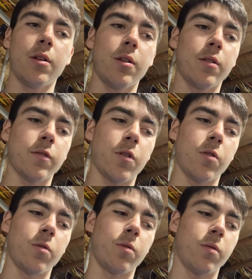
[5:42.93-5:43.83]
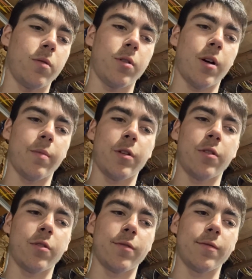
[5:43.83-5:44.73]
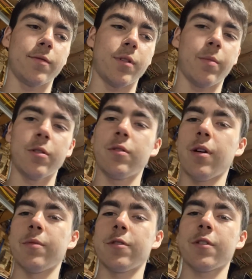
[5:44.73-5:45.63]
So I'm just